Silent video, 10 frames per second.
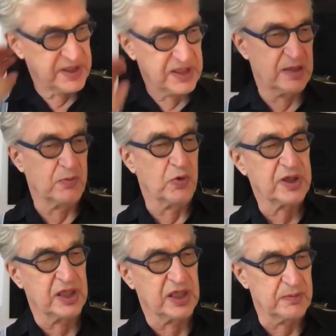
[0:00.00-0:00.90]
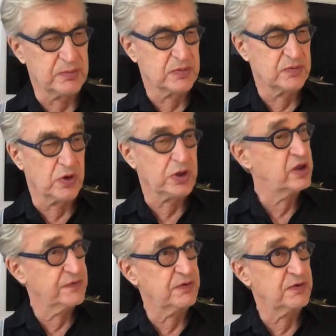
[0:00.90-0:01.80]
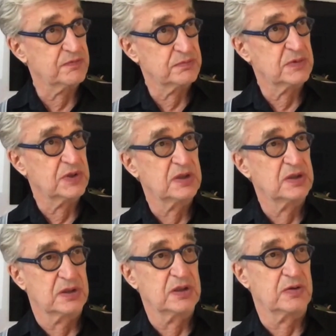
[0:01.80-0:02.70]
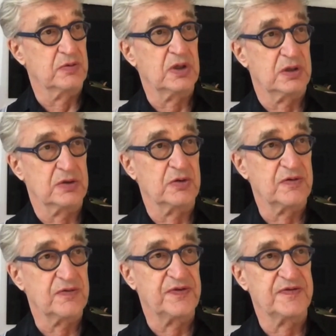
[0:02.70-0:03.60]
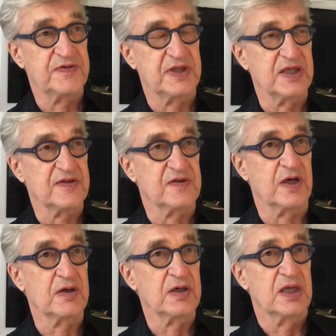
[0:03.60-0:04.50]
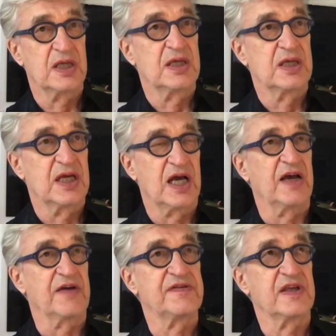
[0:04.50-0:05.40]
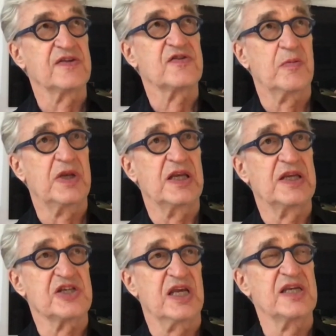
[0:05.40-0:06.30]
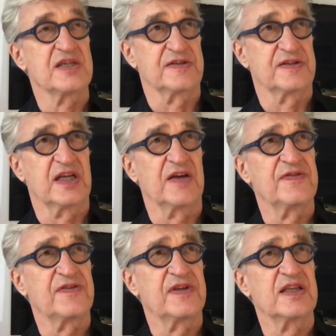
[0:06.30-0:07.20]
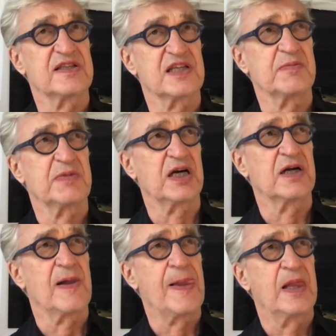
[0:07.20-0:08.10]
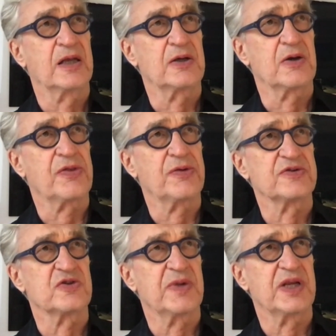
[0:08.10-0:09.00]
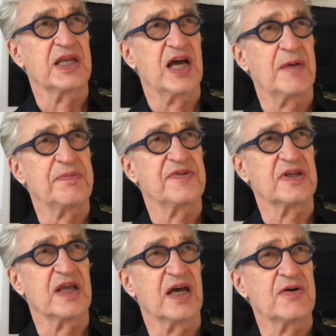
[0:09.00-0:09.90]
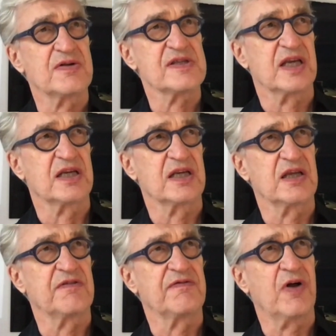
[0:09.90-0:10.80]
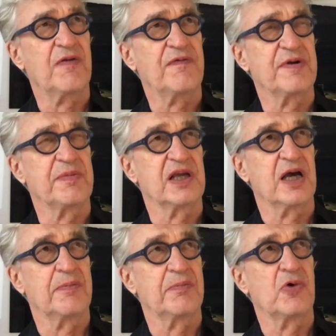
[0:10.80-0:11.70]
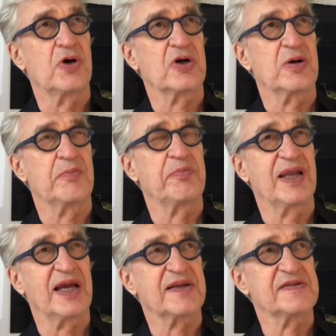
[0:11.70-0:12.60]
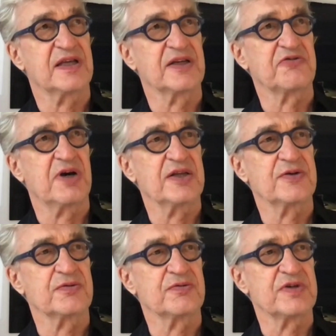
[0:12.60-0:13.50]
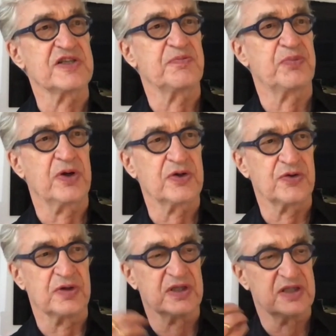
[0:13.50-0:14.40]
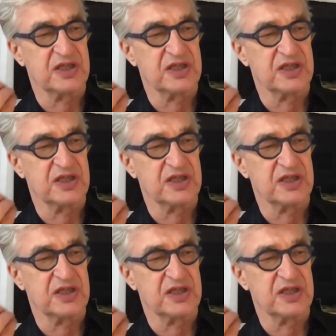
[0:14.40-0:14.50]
that I'm working for, well, a good 50 years now. I've seen so many changes, and I've seen cinema go through so many ups and downs and evolve and become more complex and try to respond to